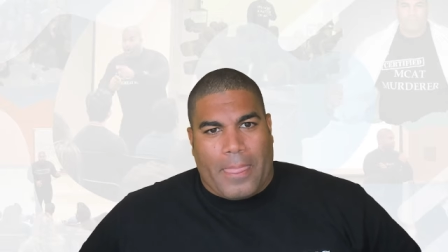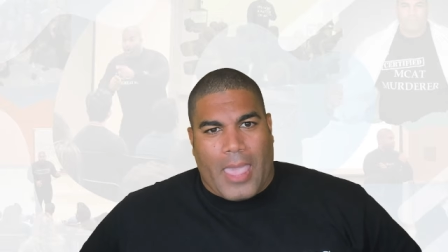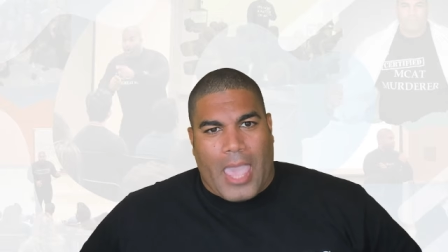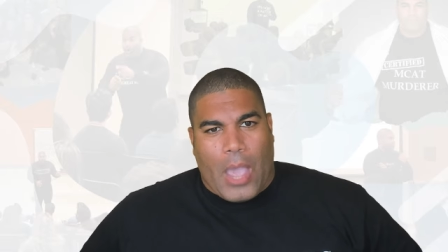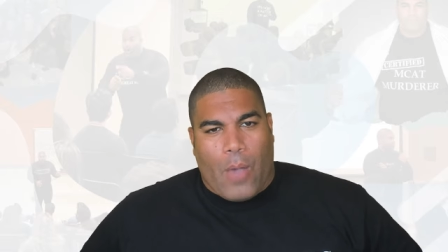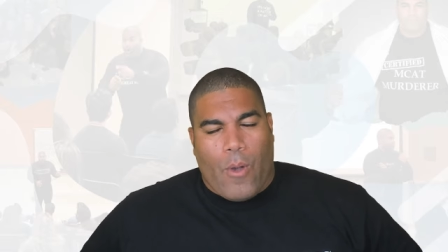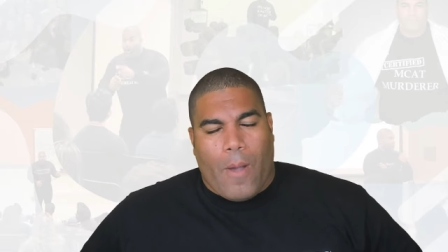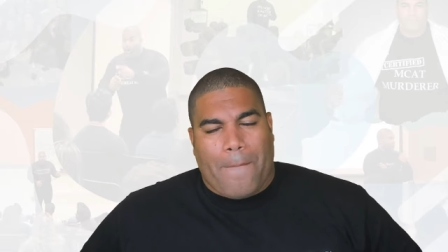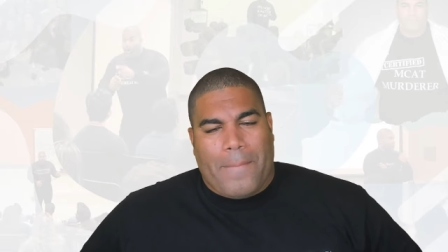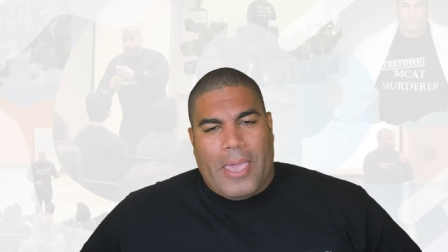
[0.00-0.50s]

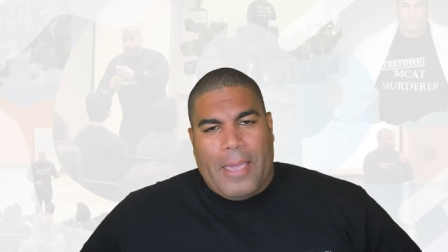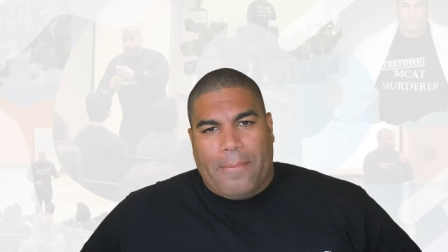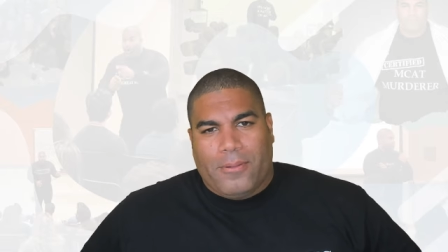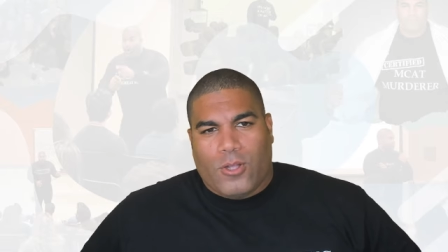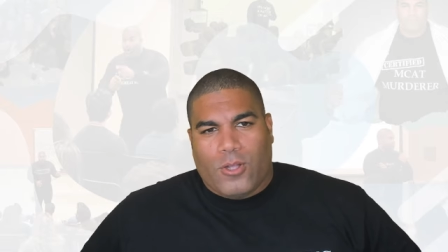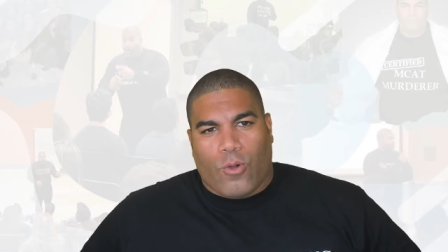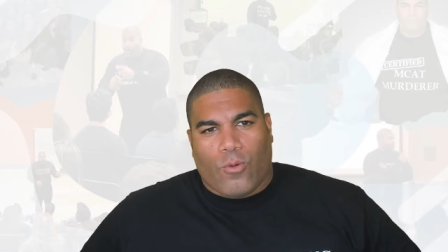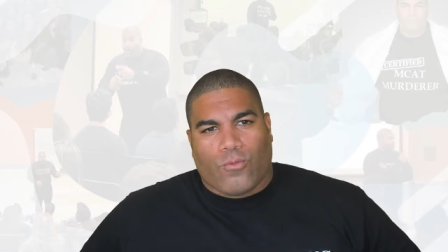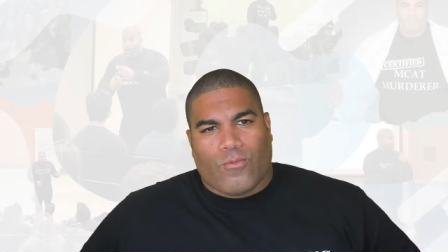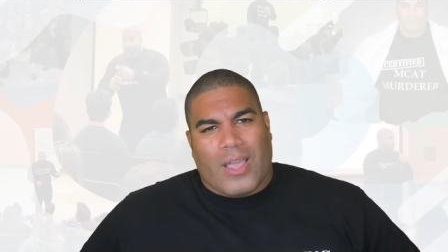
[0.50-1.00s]
And what people
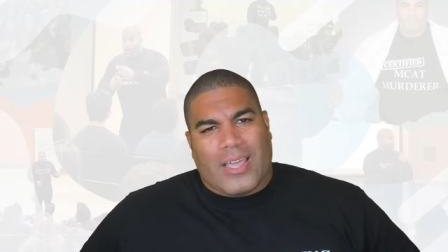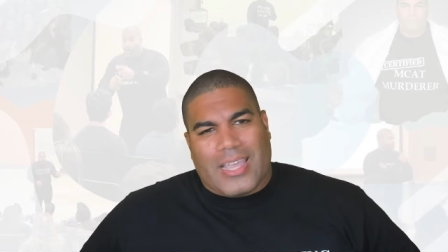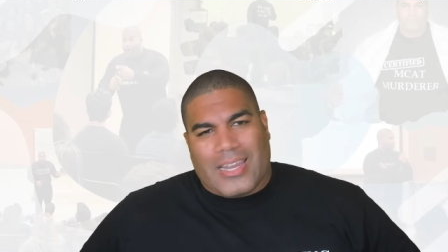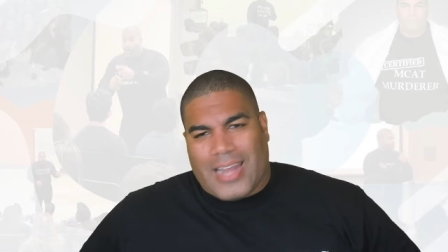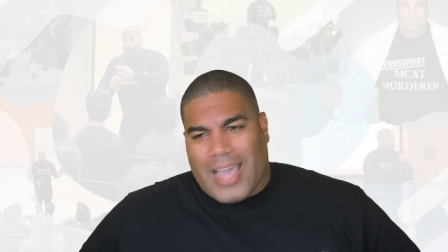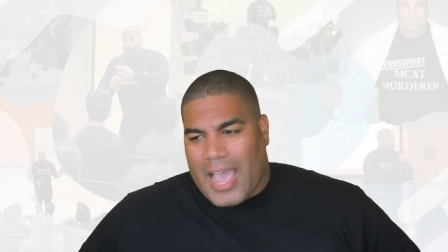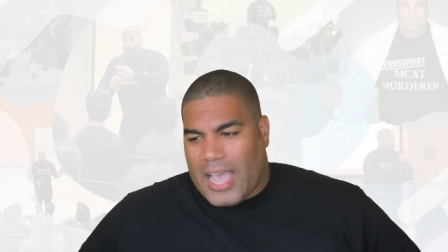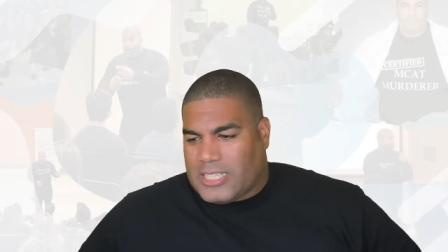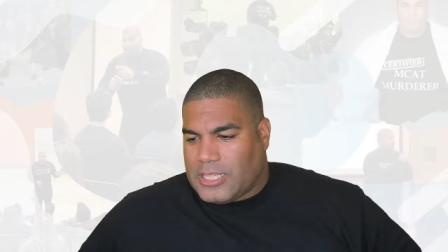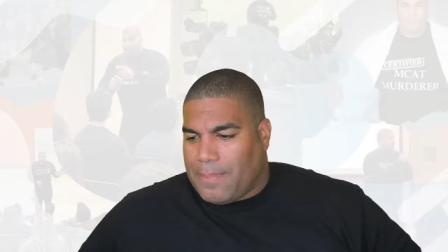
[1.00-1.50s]
don't
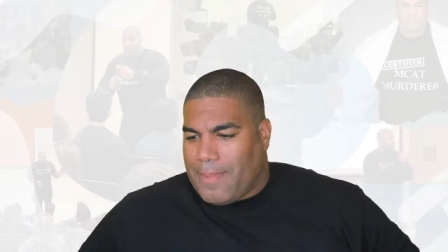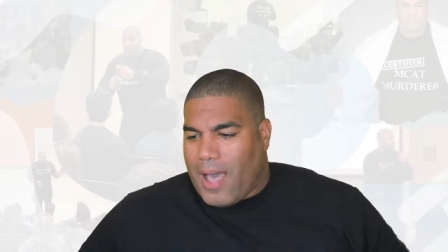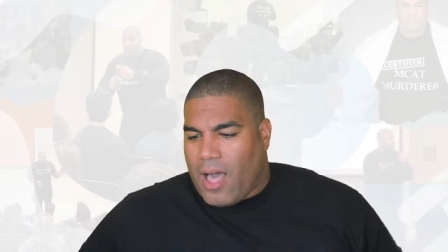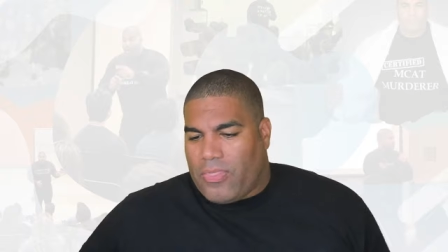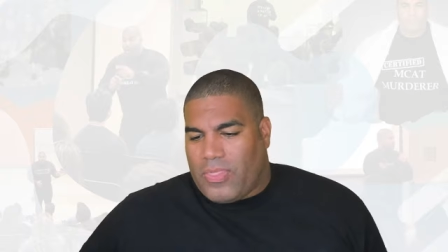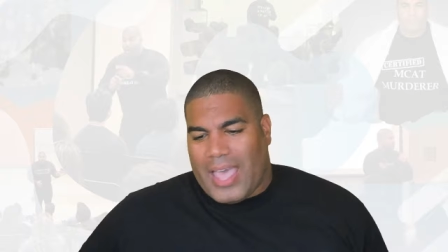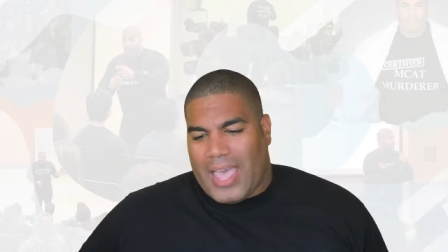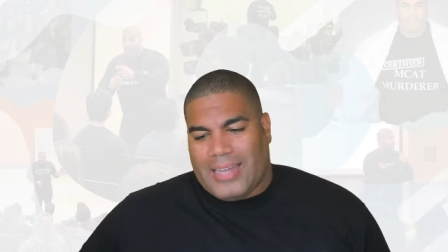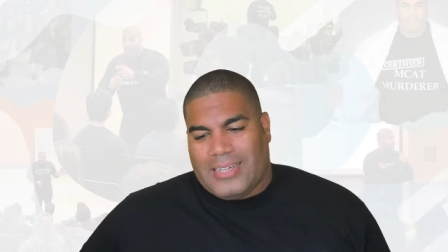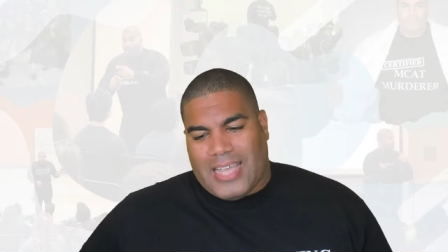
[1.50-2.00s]
recognize about
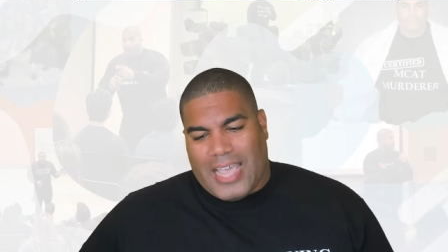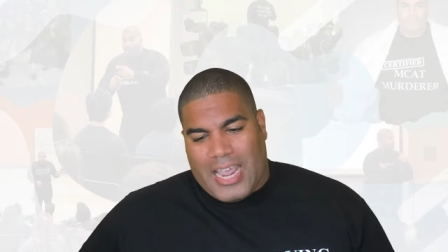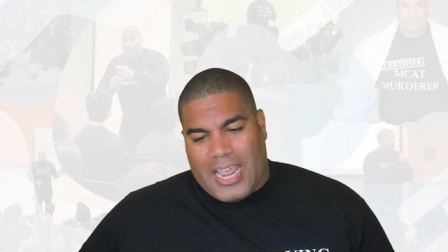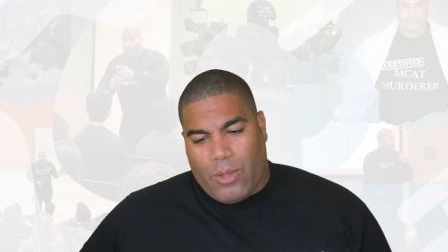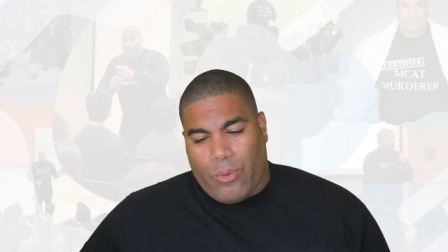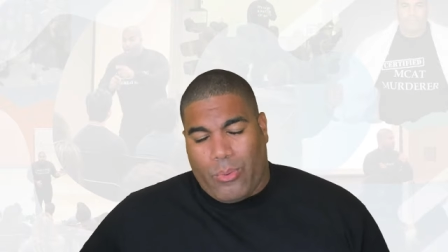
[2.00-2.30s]
that data